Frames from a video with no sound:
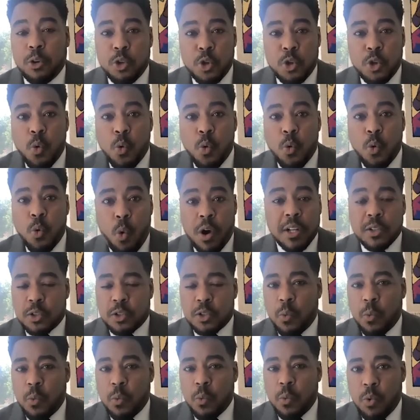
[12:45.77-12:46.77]
Do you
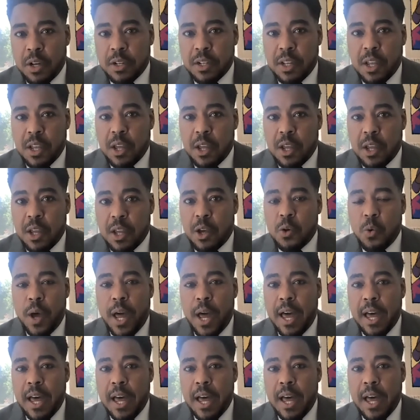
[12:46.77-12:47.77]
want someone
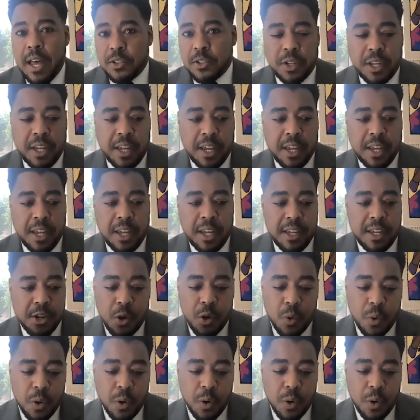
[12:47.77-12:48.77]
who has,
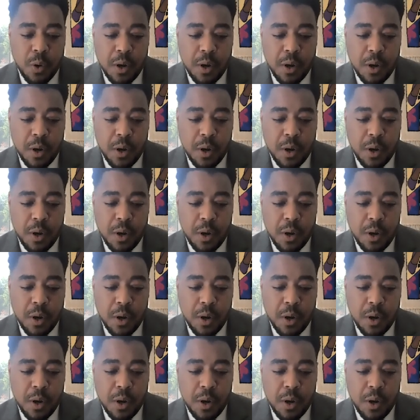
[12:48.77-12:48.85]
say,